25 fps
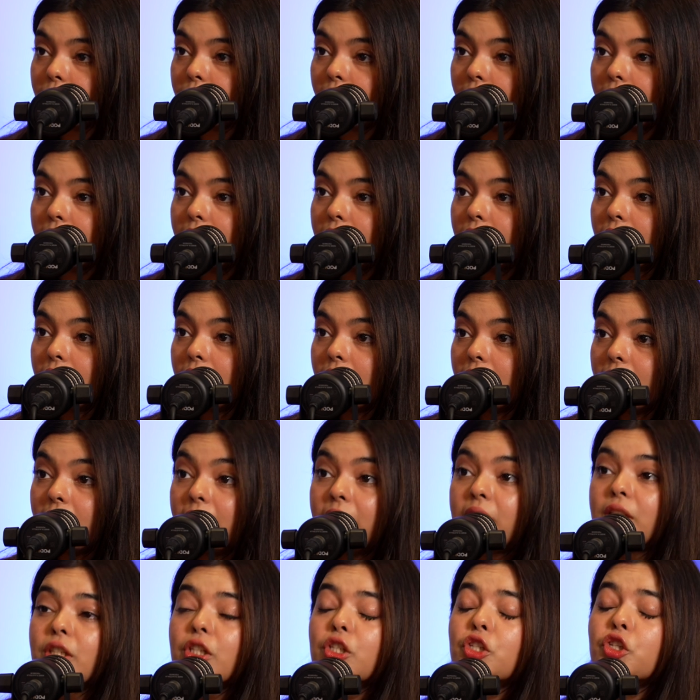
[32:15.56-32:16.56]
right?
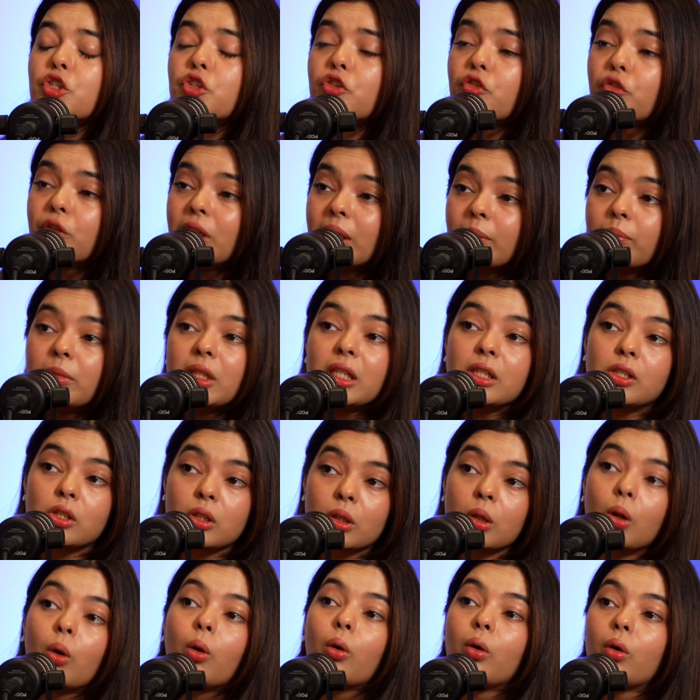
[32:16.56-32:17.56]
It is extremely
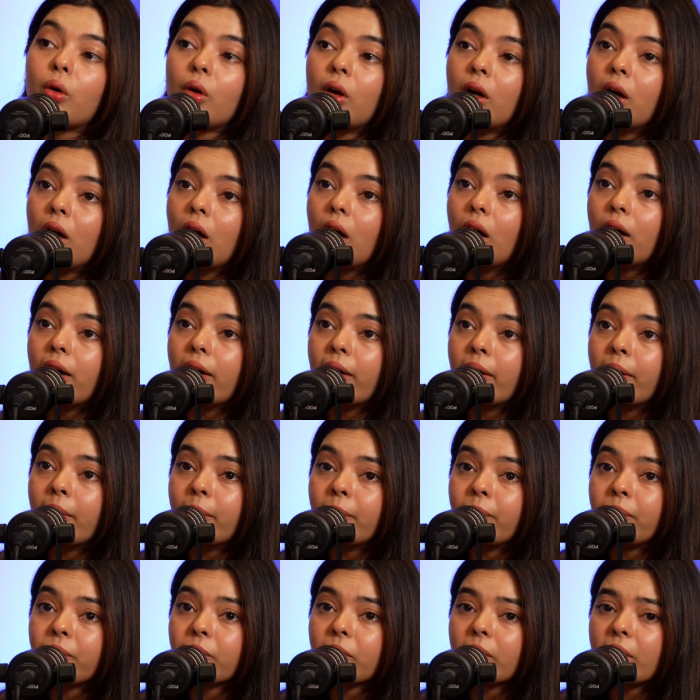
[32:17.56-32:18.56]
slow.
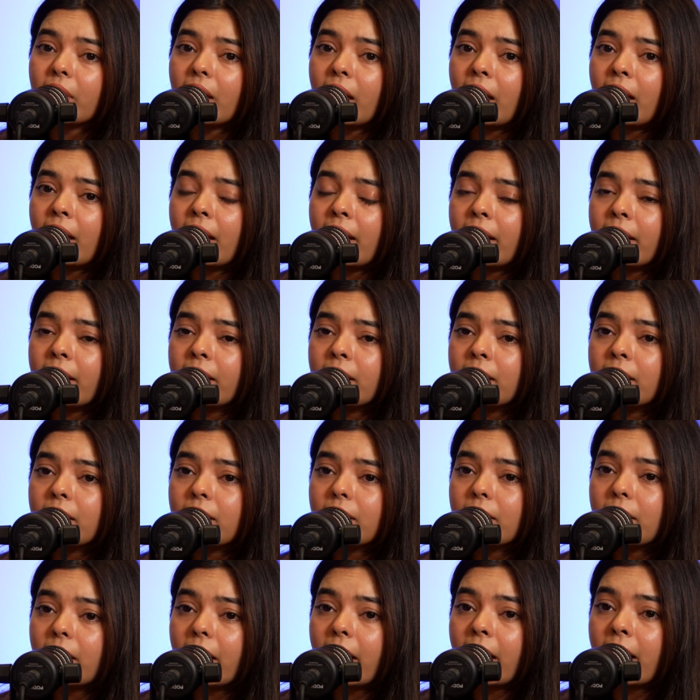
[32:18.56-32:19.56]

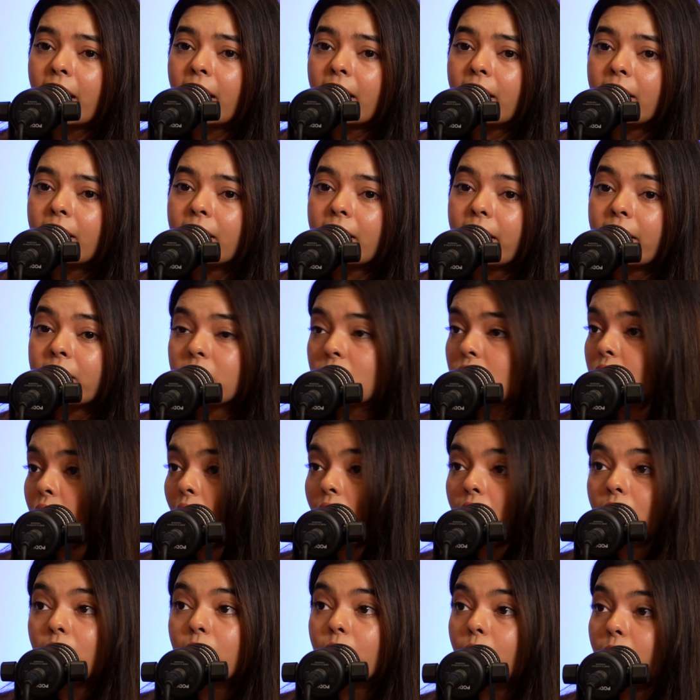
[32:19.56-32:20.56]
And it's
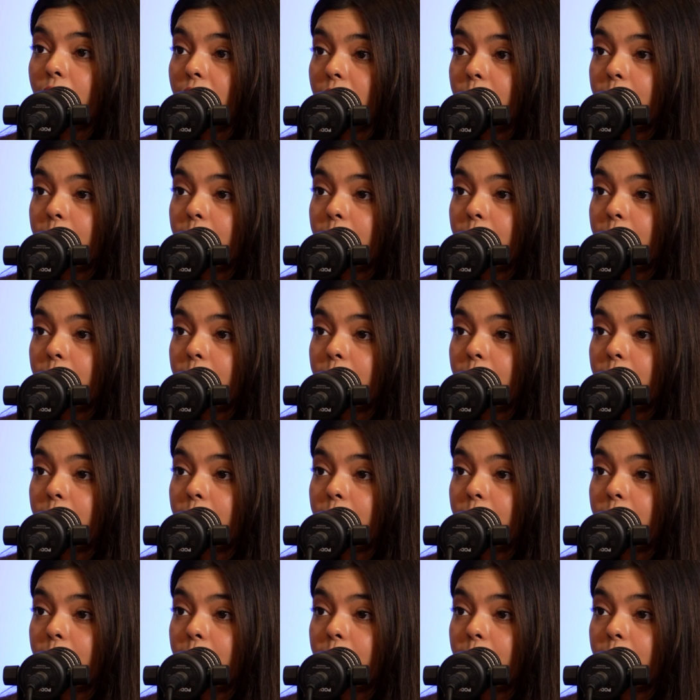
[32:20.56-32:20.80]
not good